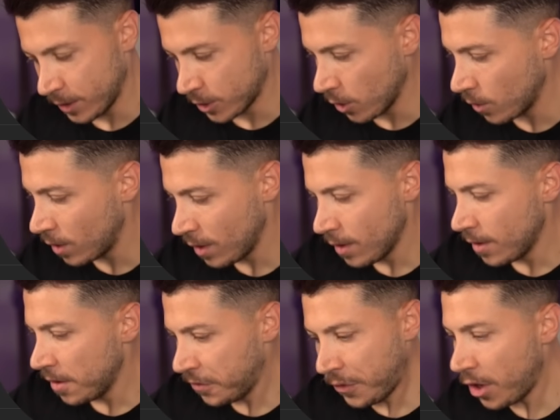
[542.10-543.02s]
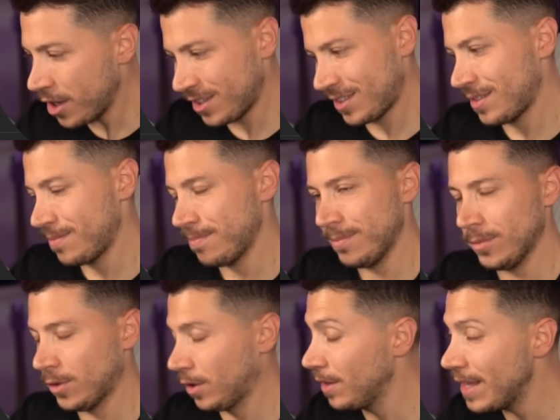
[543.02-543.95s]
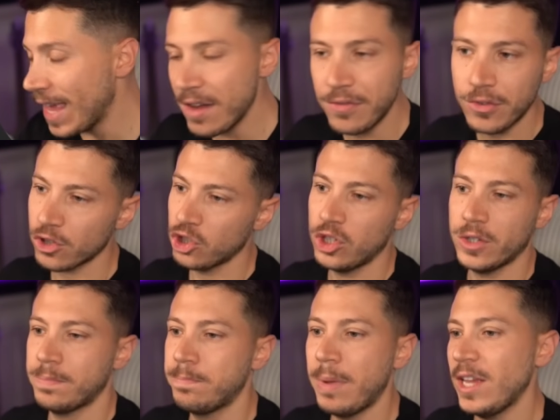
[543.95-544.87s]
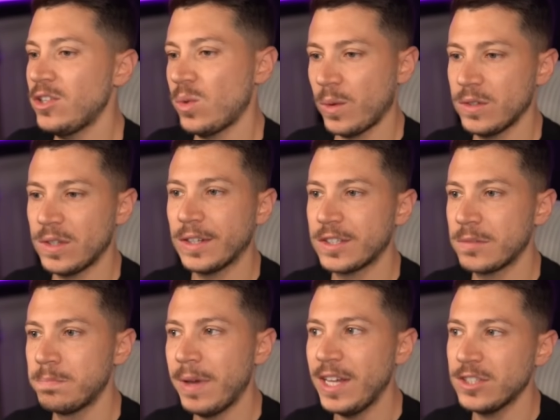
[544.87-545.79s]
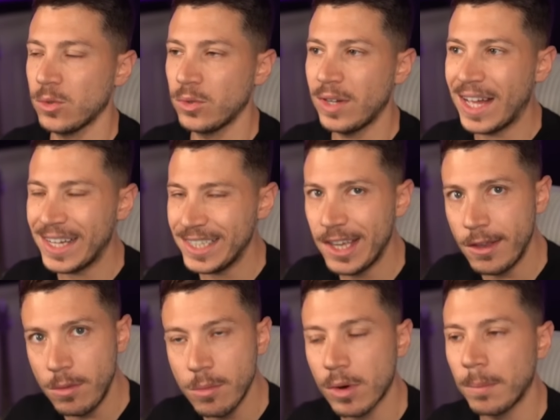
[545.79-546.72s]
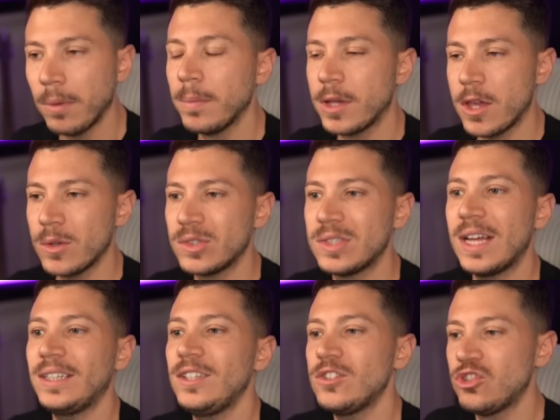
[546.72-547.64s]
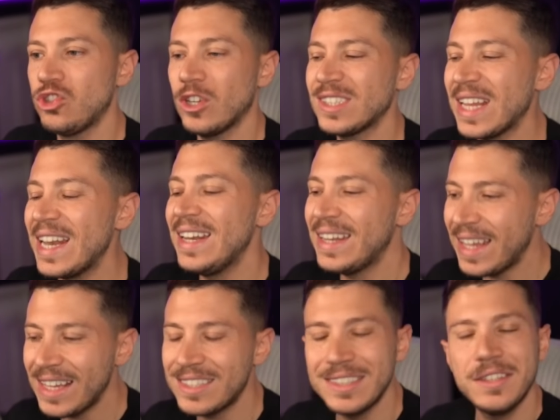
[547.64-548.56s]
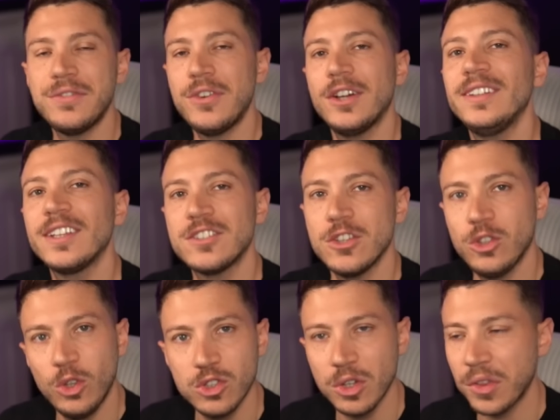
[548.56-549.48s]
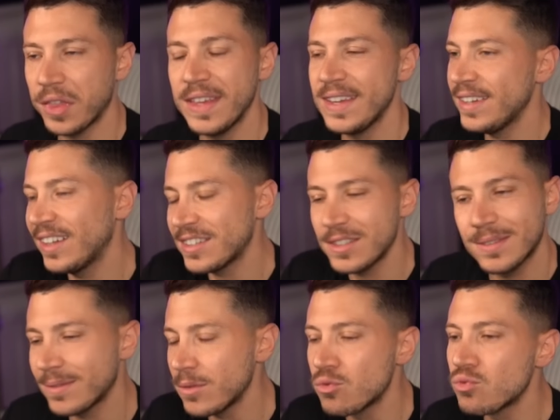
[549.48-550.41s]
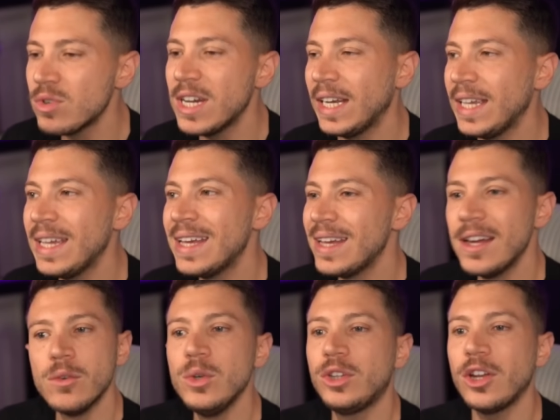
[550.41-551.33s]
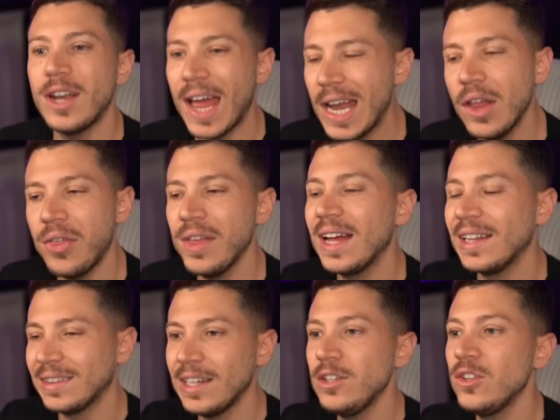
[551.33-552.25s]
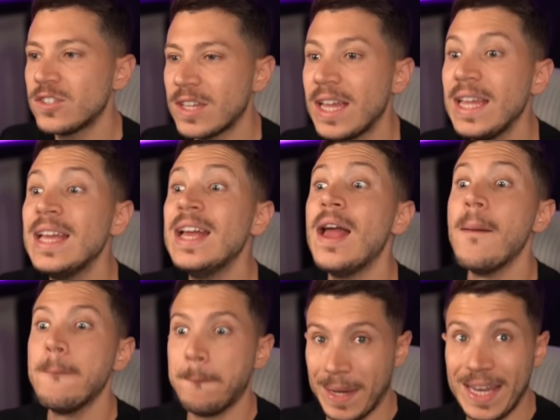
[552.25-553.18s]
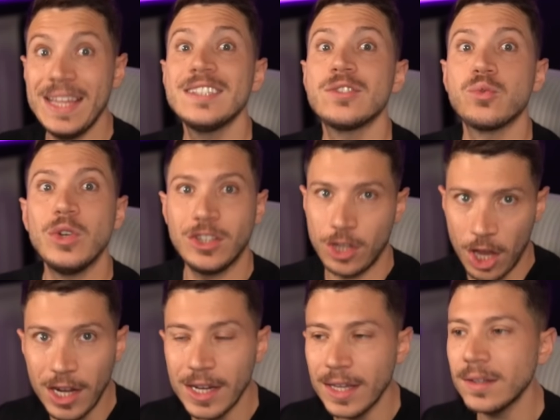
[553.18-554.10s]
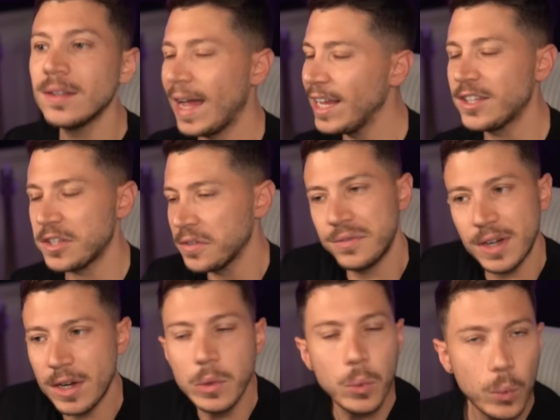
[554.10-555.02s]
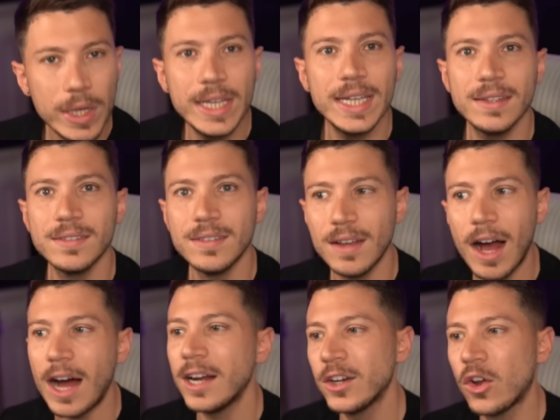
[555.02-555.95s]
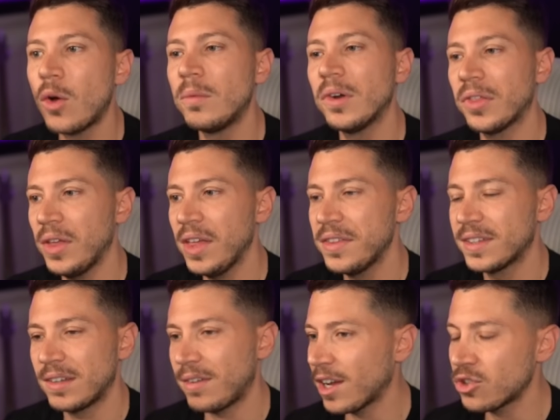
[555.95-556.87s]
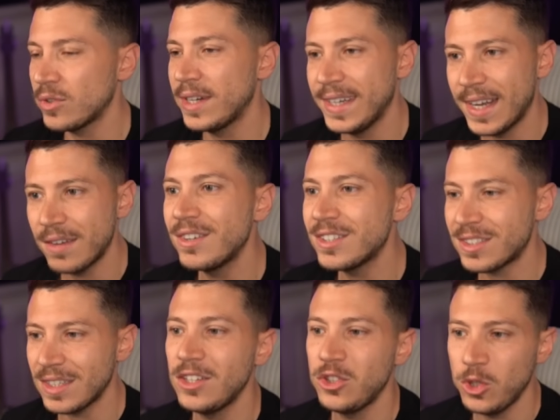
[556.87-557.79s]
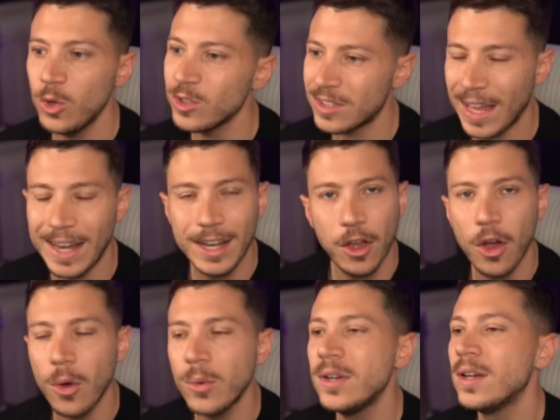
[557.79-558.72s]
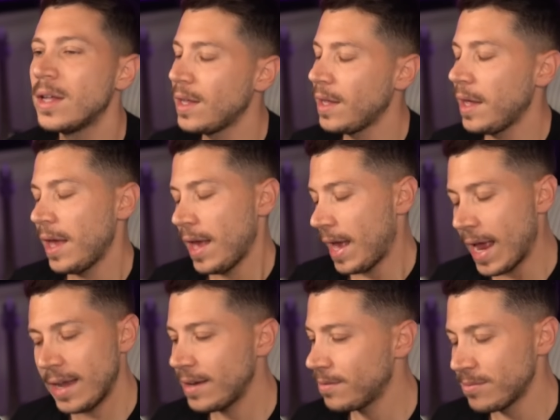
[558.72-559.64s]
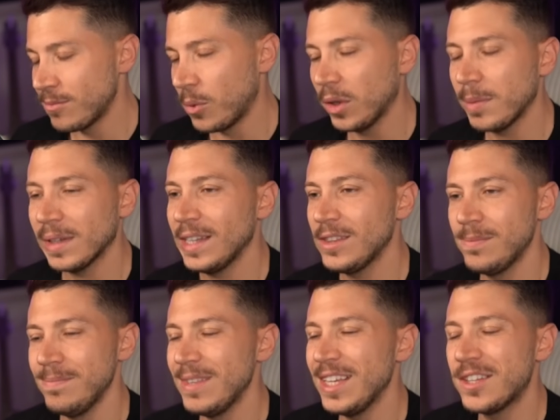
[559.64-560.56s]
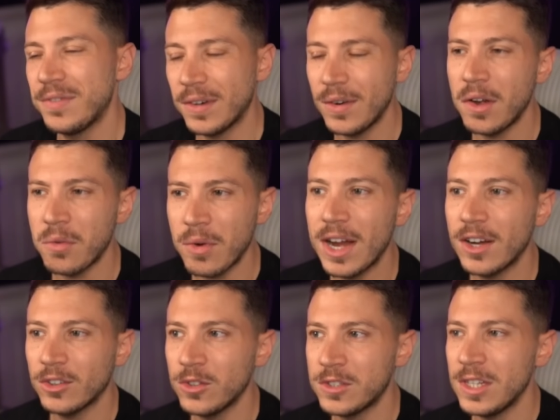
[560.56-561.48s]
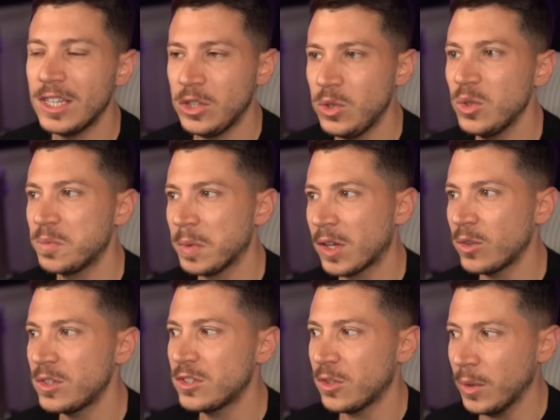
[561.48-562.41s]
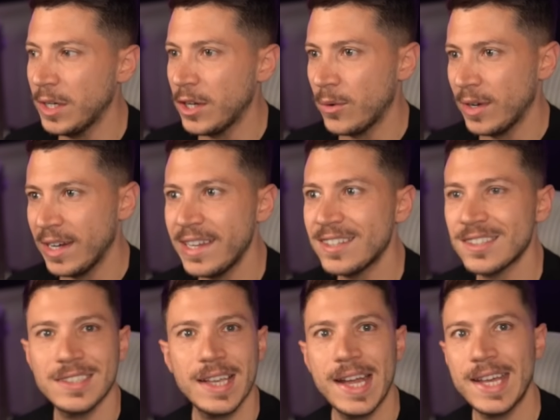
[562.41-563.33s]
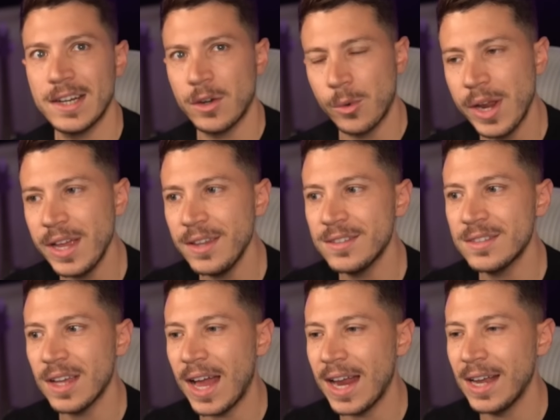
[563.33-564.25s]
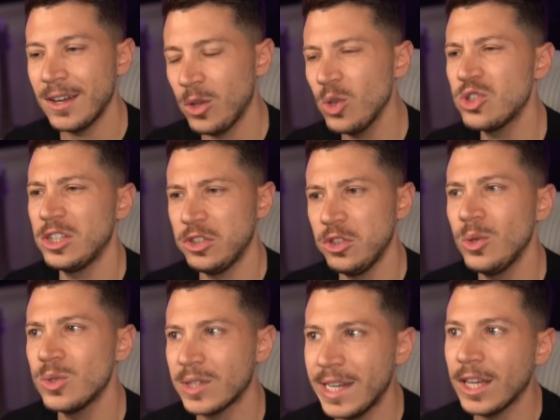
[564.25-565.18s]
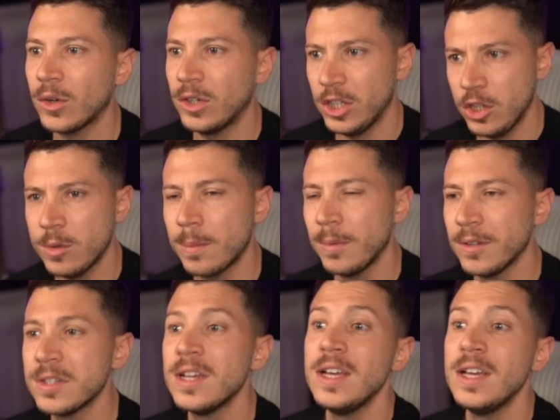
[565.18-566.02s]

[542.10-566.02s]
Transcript: So first, never just base your results based on IEnumerable because that is just a lazy deferred execution thing. It doesn't really return anything until you say, please return it. It's a very weird, uncommon thing that I've actually never seen used in code. And ultimately, it's very rare to see it used because it's only on lists and arrays. And usually you use link on enumerables